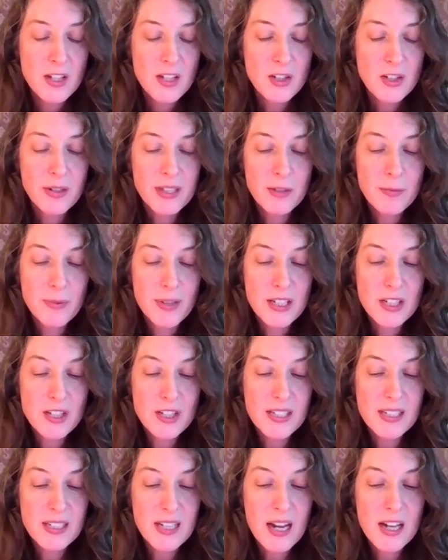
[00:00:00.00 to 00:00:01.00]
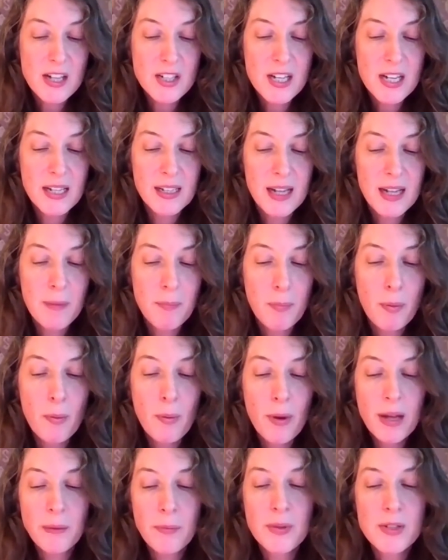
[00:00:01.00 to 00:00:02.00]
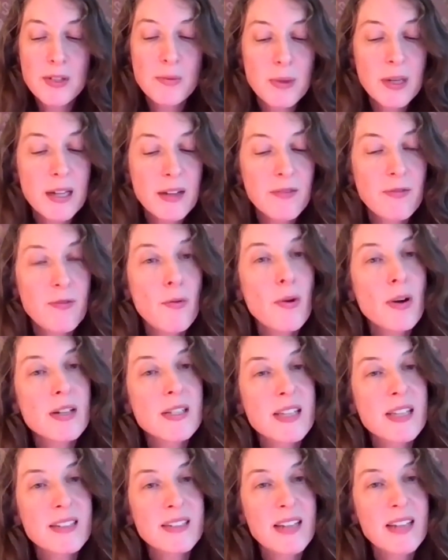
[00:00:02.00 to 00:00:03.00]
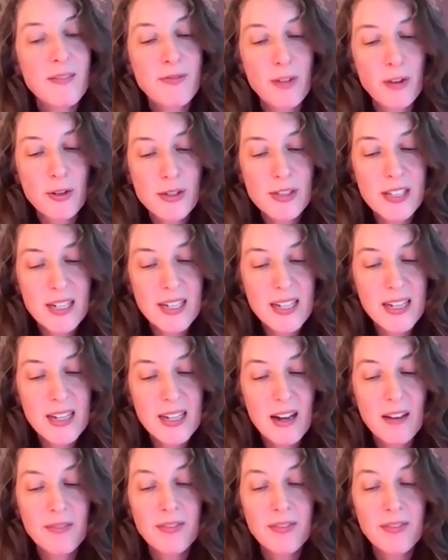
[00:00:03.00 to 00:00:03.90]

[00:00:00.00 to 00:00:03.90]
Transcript: During the rich discussion, a point was reinforced that diversity